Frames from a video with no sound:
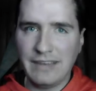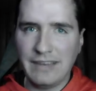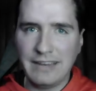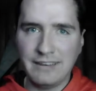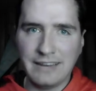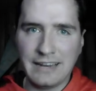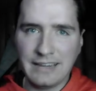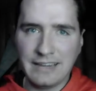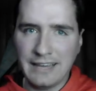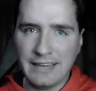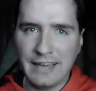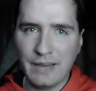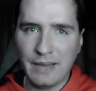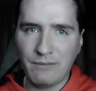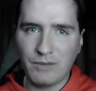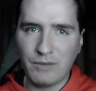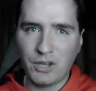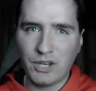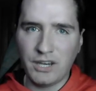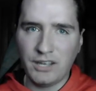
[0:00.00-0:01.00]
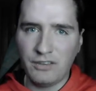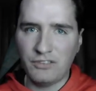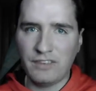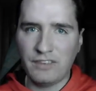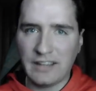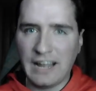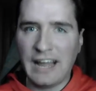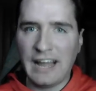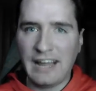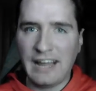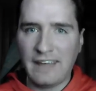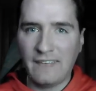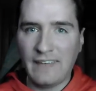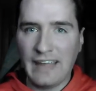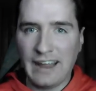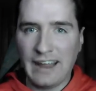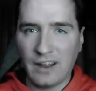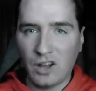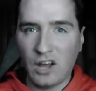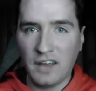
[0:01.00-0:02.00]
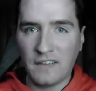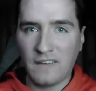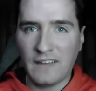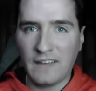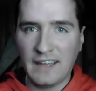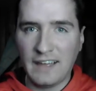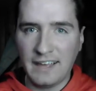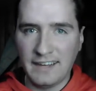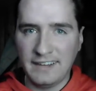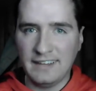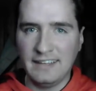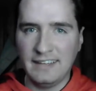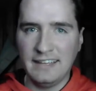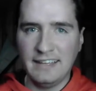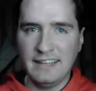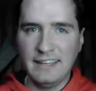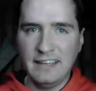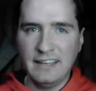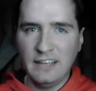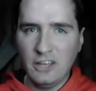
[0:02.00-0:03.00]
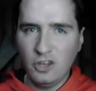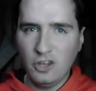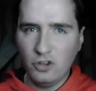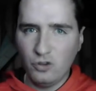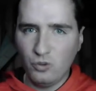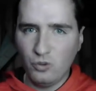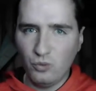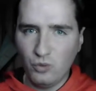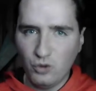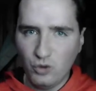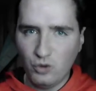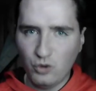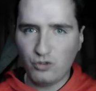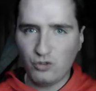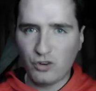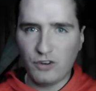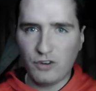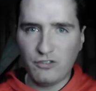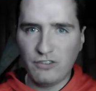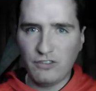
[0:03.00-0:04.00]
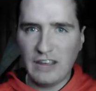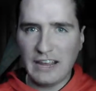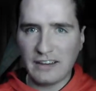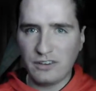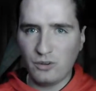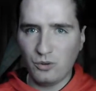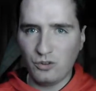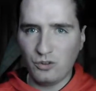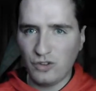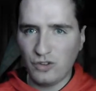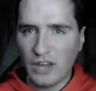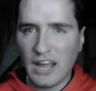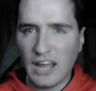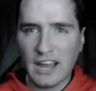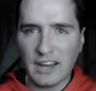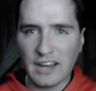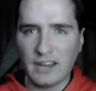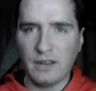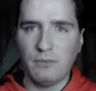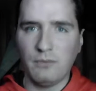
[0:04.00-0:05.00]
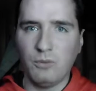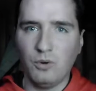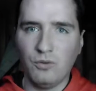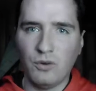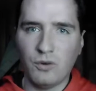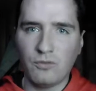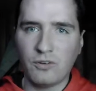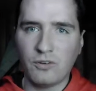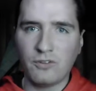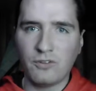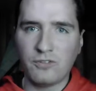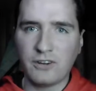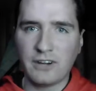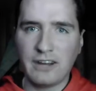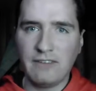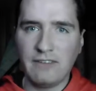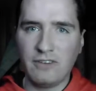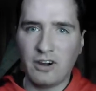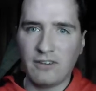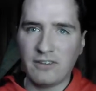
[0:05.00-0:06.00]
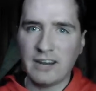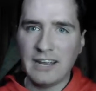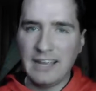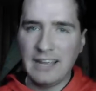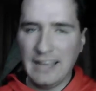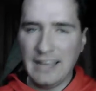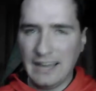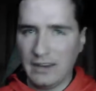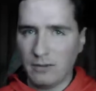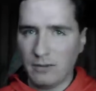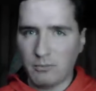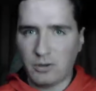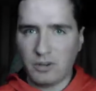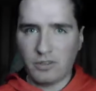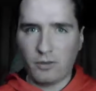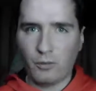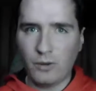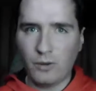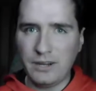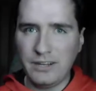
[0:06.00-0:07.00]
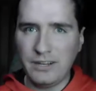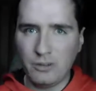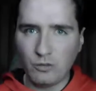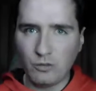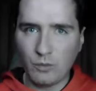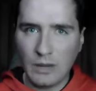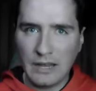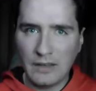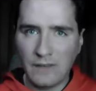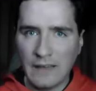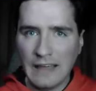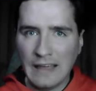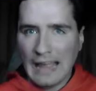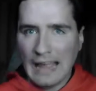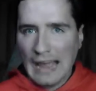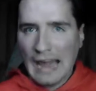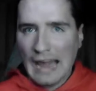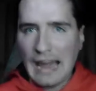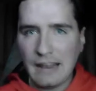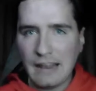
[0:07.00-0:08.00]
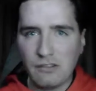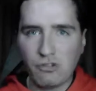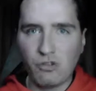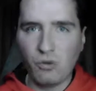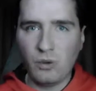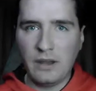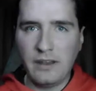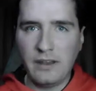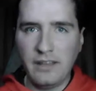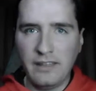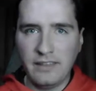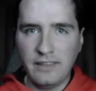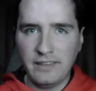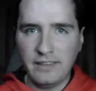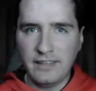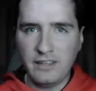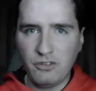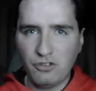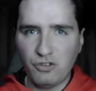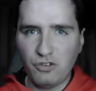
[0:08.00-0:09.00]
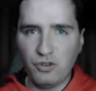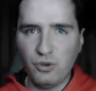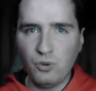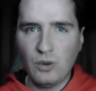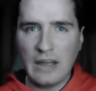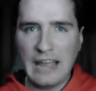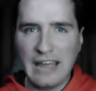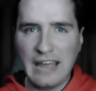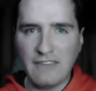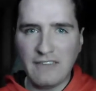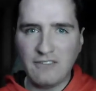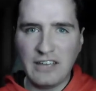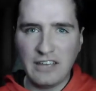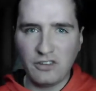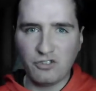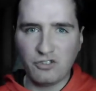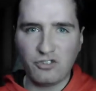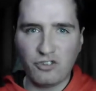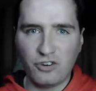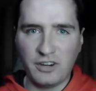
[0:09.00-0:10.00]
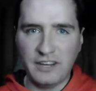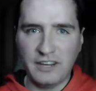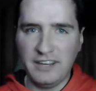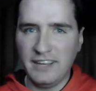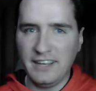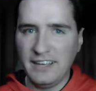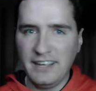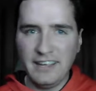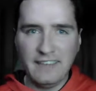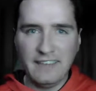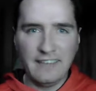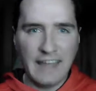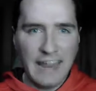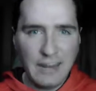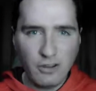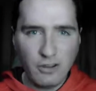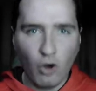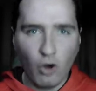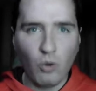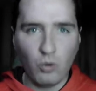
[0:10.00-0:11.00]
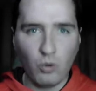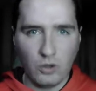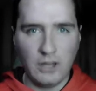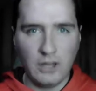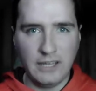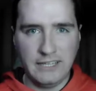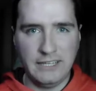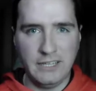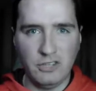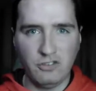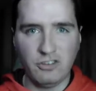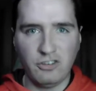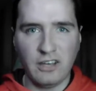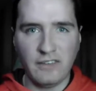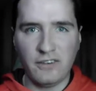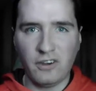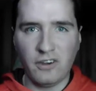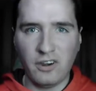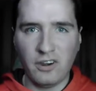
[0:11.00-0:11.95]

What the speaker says: Denny Hamlin is the guy on that cut line. You knew for a fact he was not going to move over for Kevin Harvick. And number 3 as well, add to it, these two have history. They don't like each other.